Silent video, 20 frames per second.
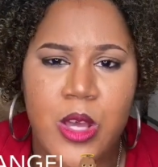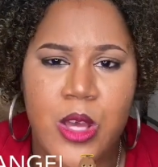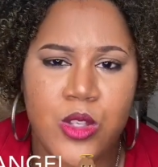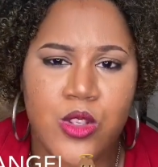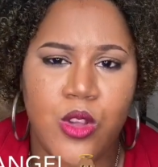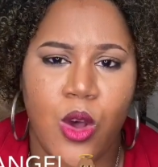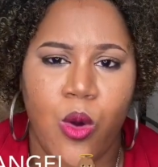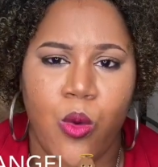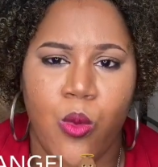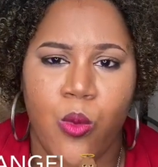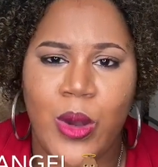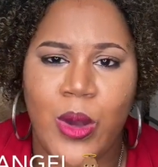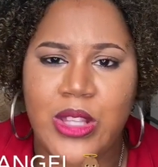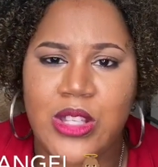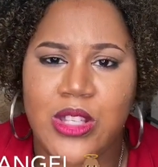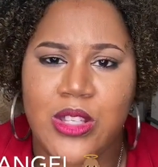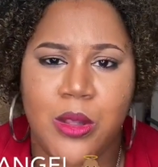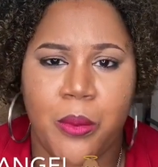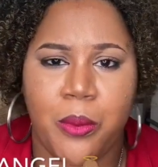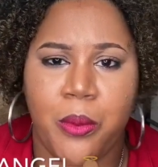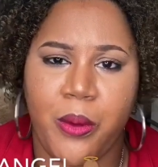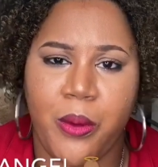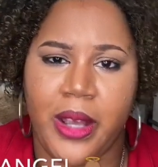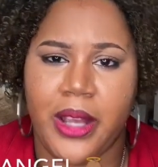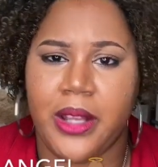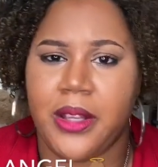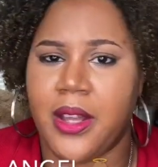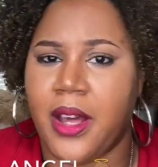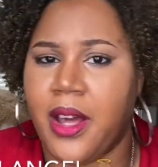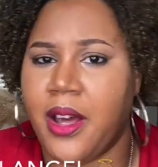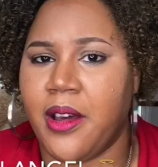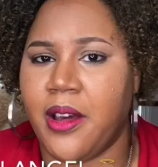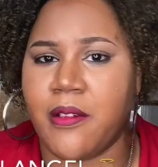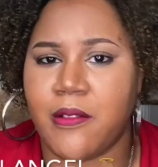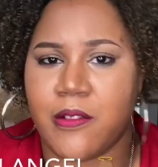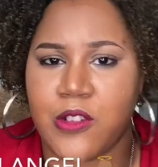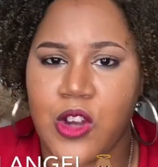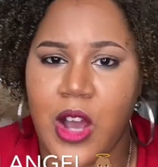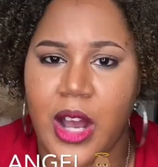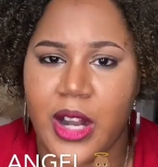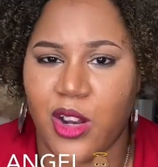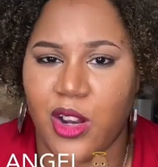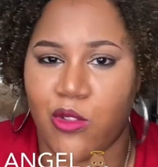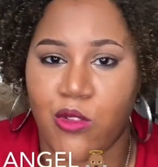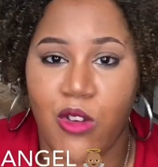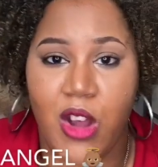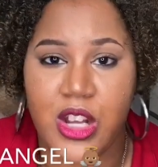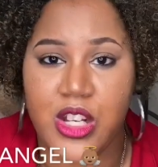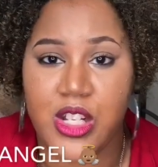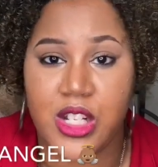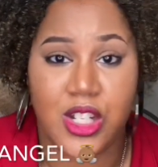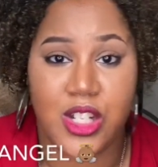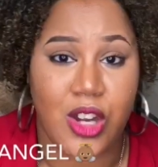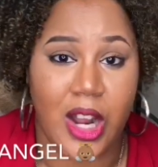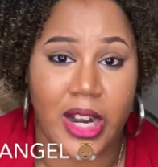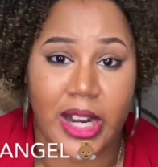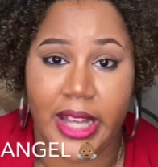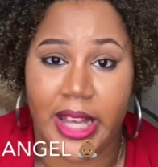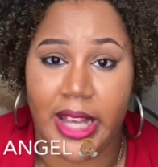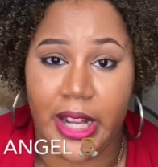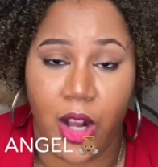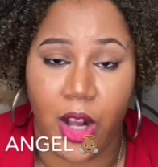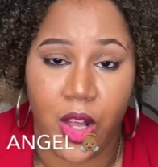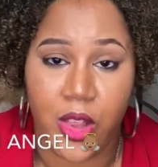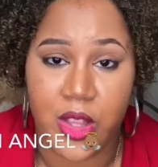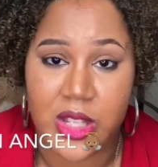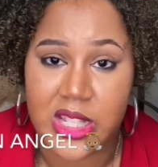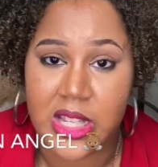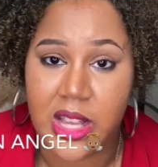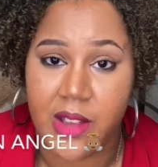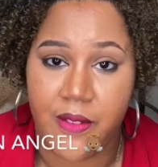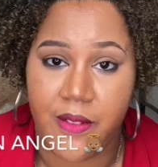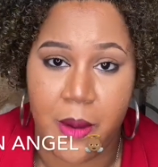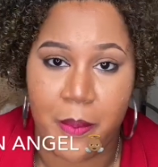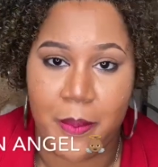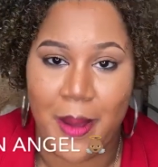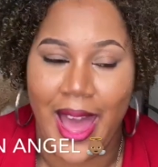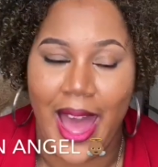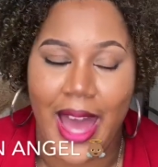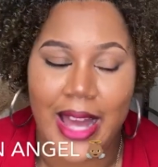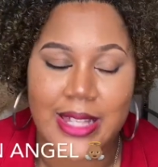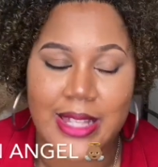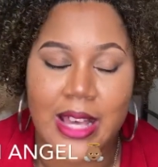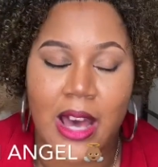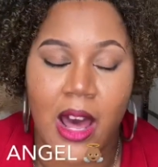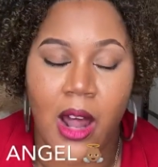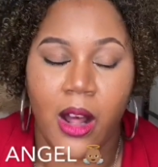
So what's the point of trying to rush to try to get all this stuff unpacked?